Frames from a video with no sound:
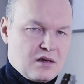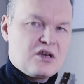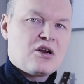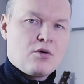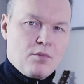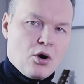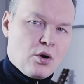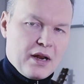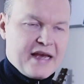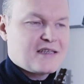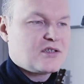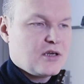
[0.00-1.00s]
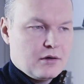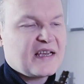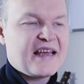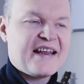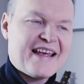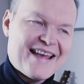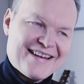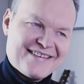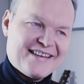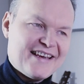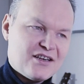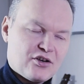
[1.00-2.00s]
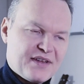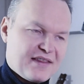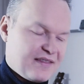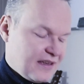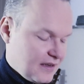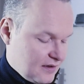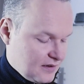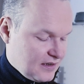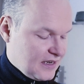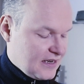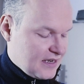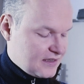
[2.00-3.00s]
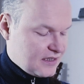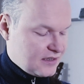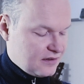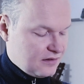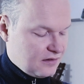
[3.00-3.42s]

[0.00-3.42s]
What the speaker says: You know, more or less, you know. And at the end of that thing, he does this.